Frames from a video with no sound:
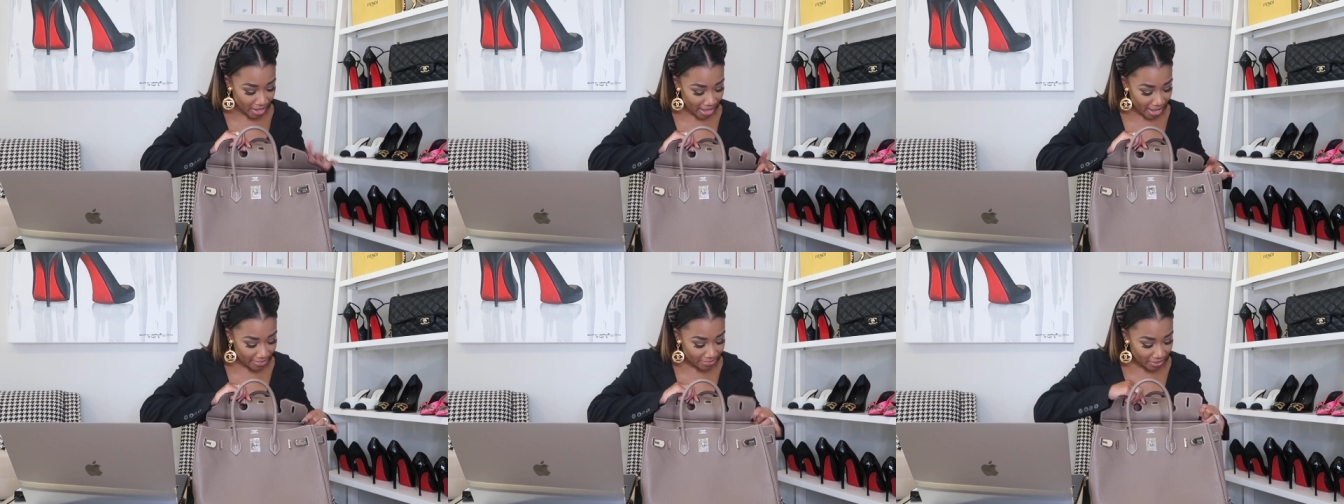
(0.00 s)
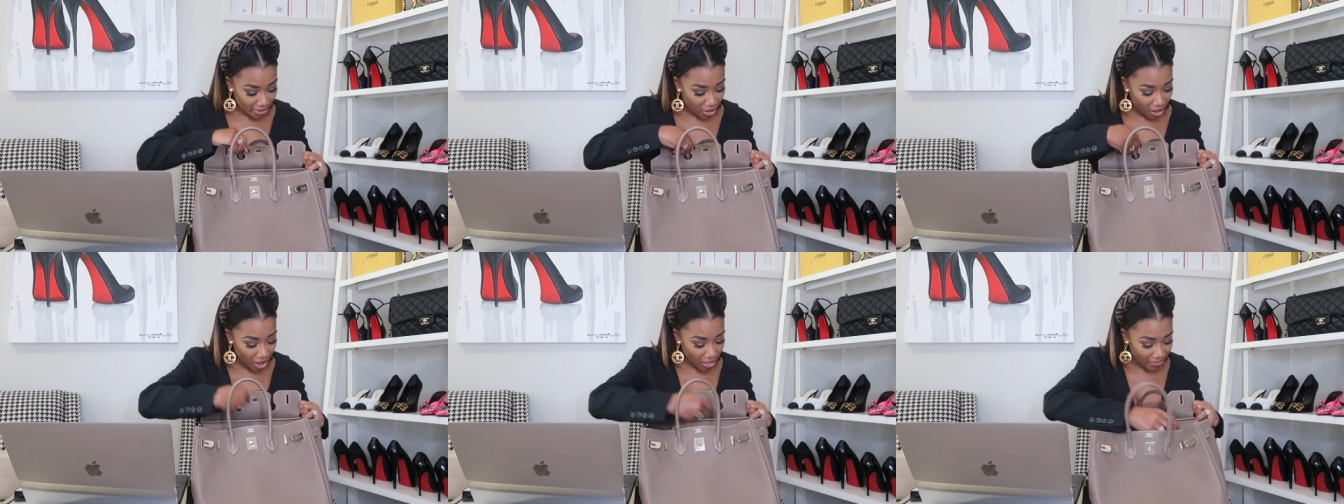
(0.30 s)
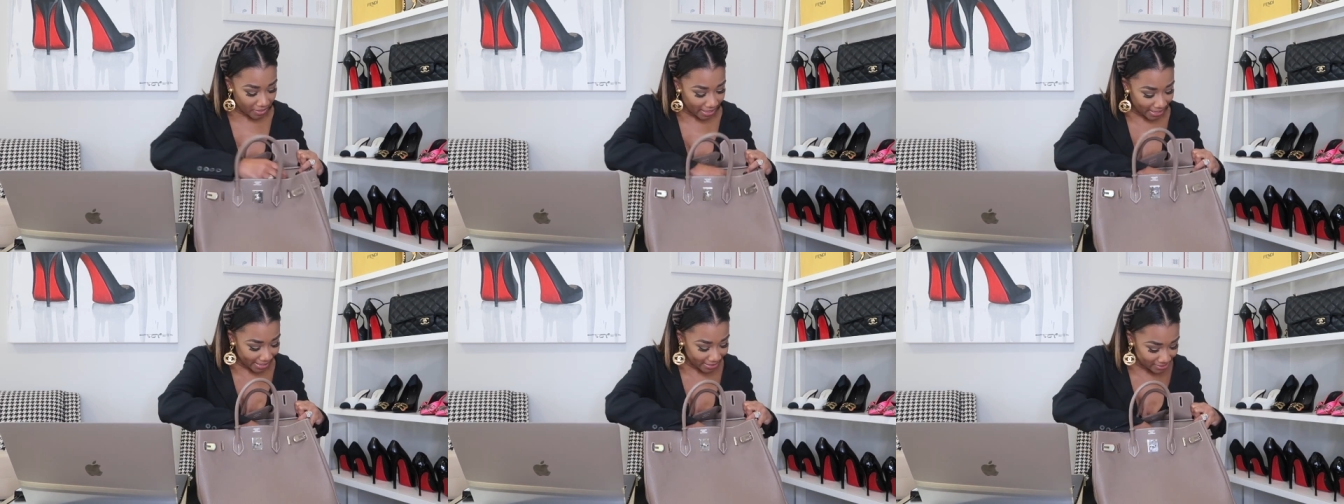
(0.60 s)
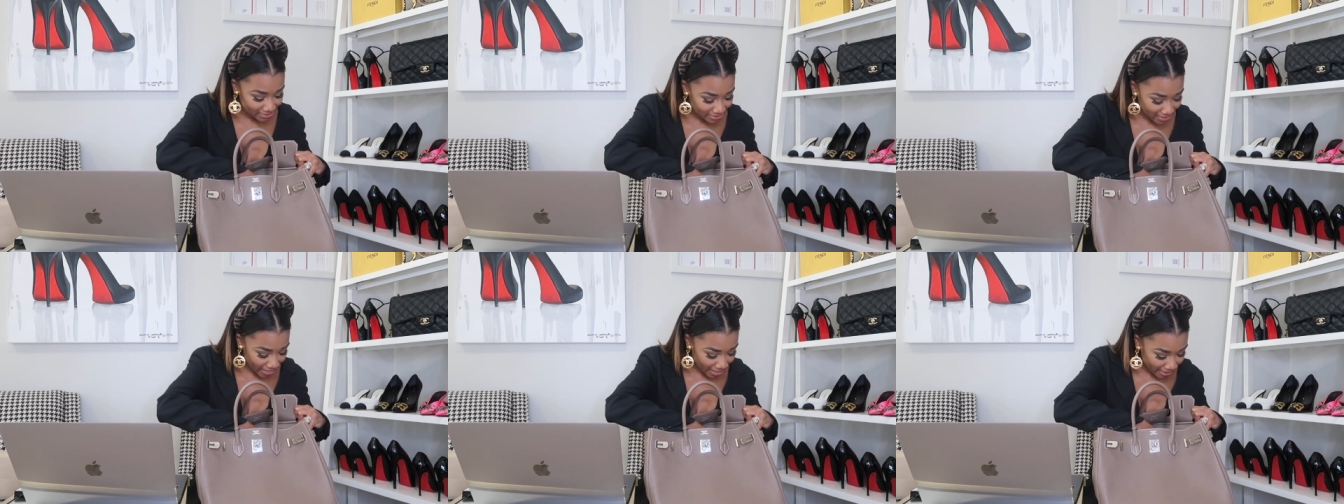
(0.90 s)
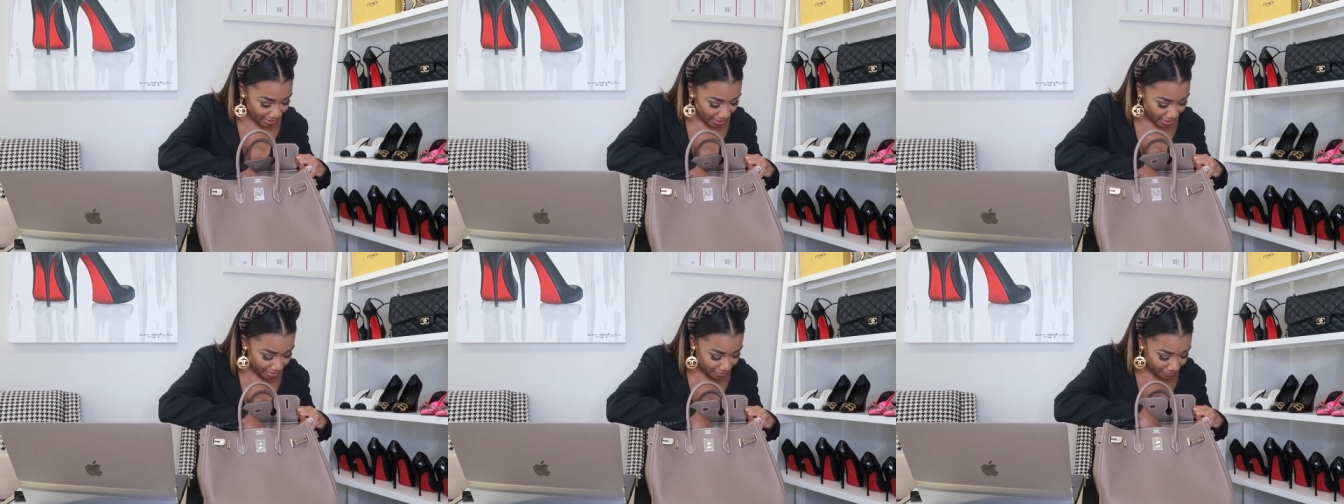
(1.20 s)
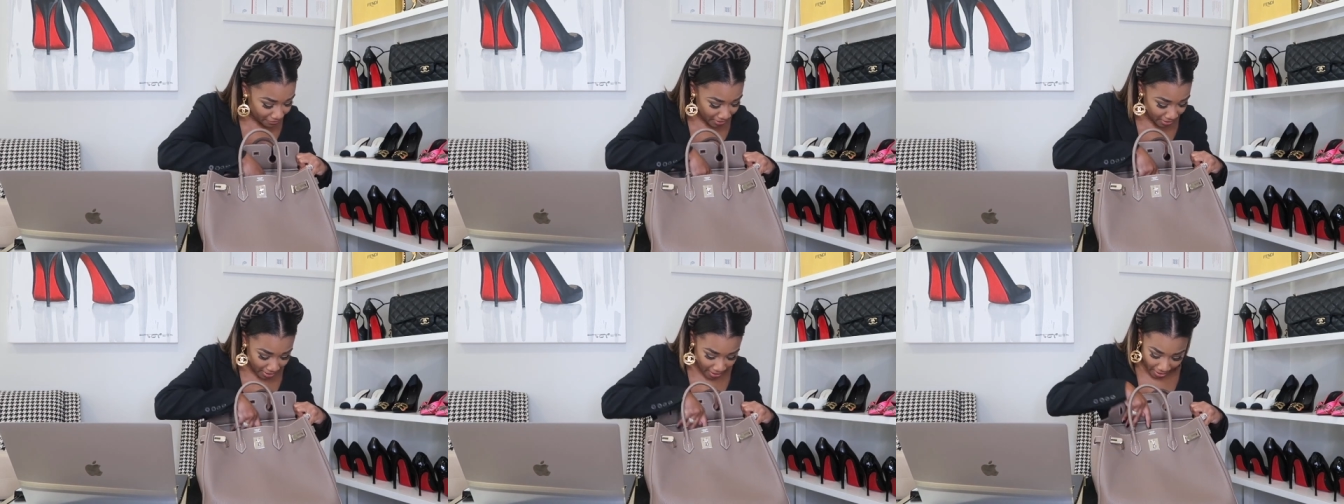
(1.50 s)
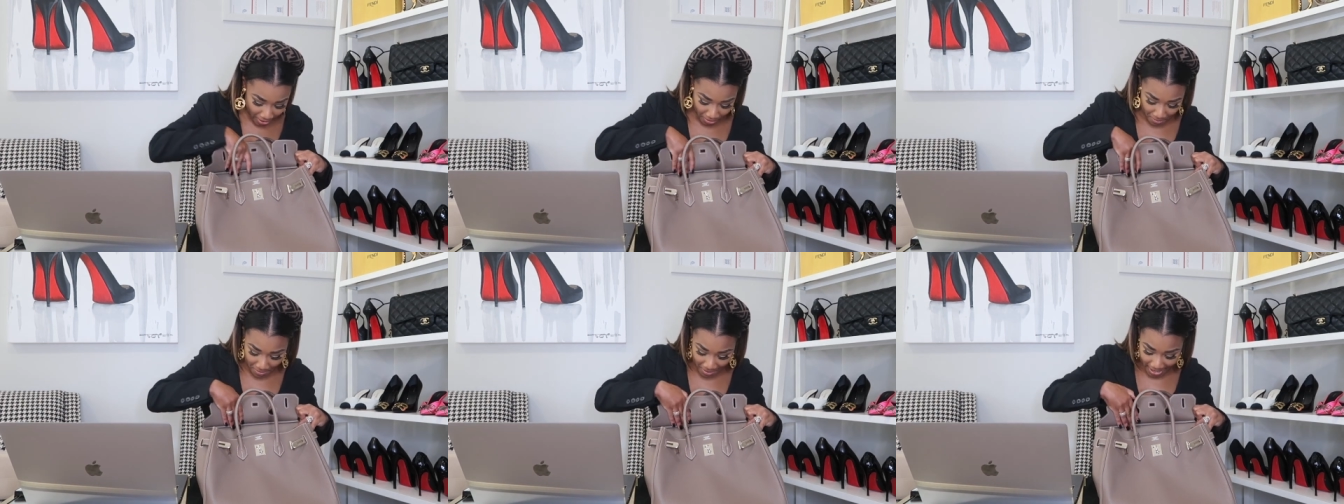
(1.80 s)
And then on the inside of the
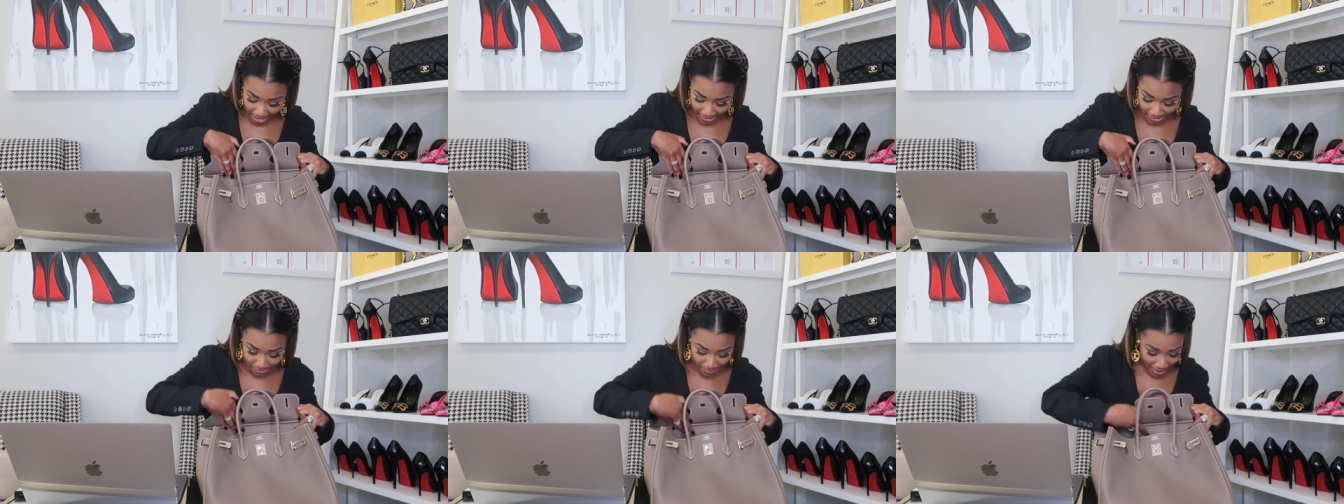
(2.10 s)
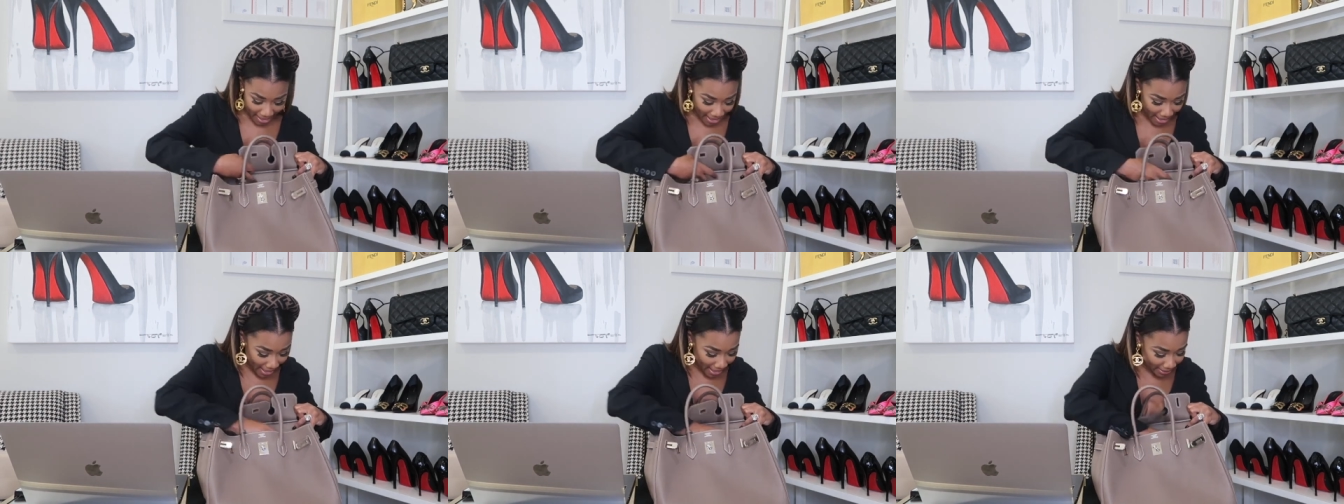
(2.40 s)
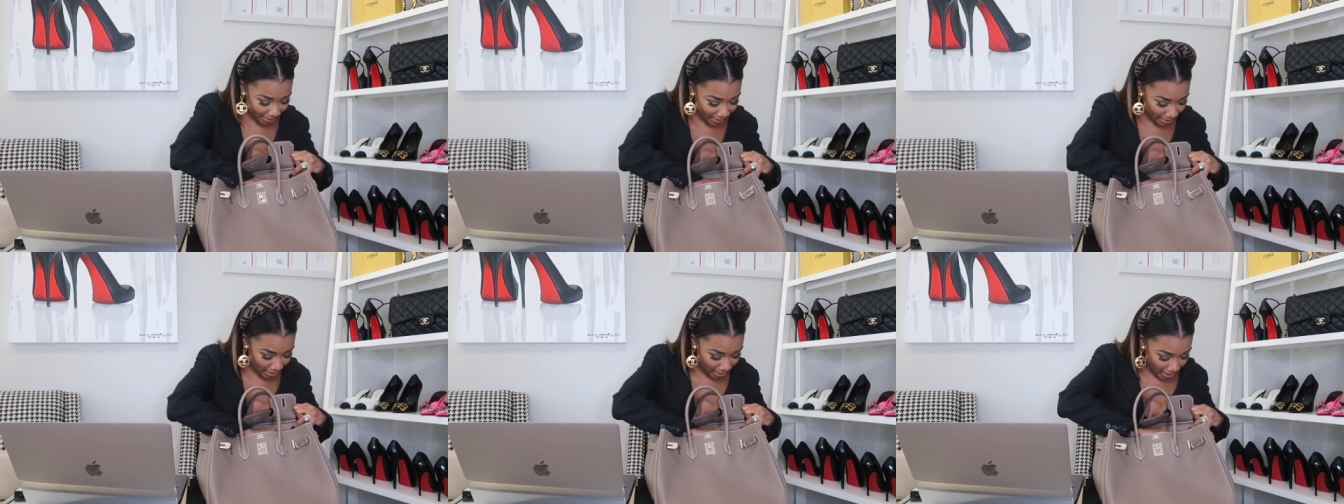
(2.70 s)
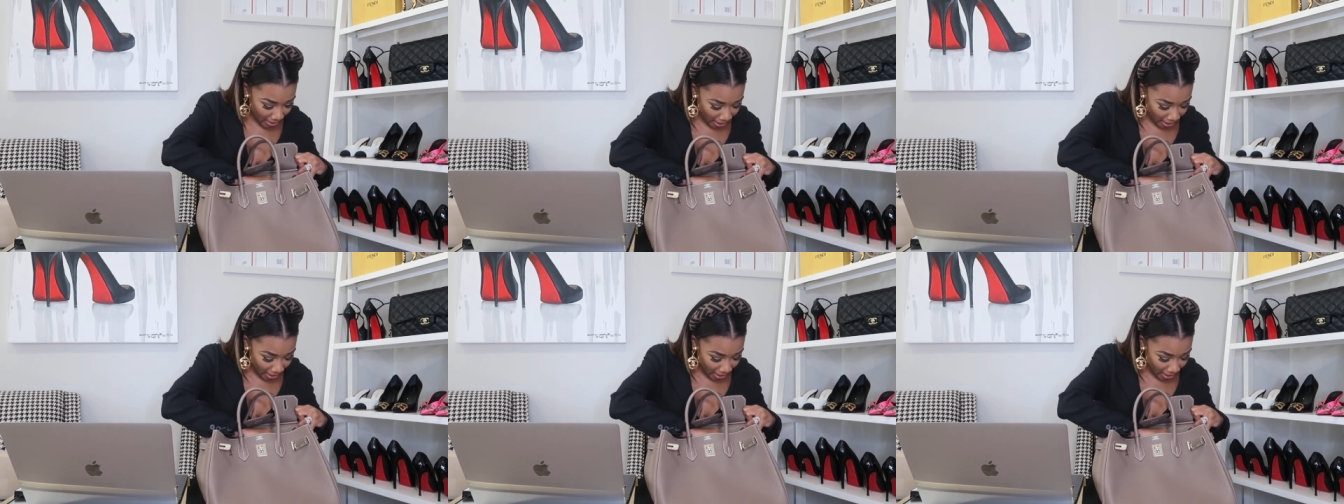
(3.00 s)
Hermes bag,